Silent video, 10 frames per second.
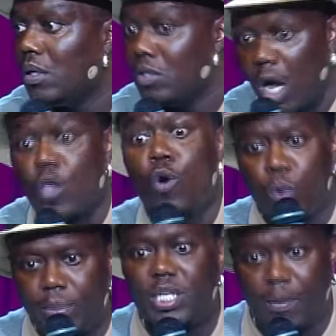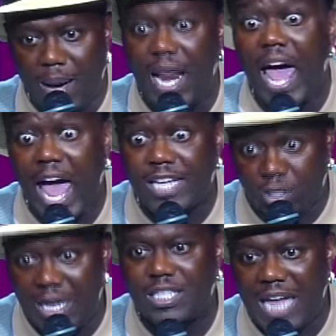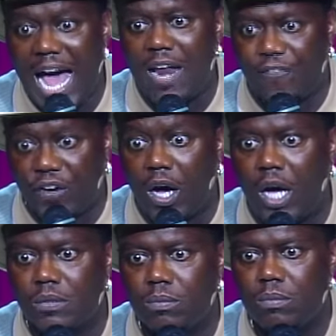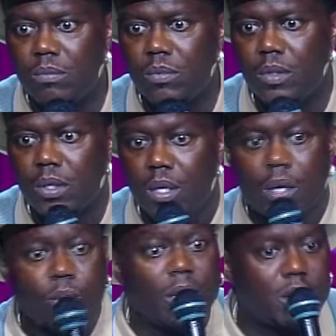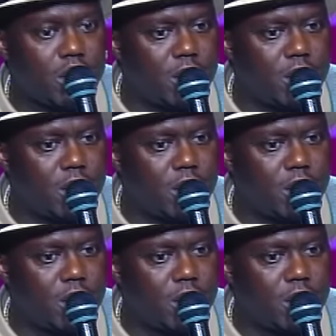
Now you whoop somebody's ass on that silent fart when they.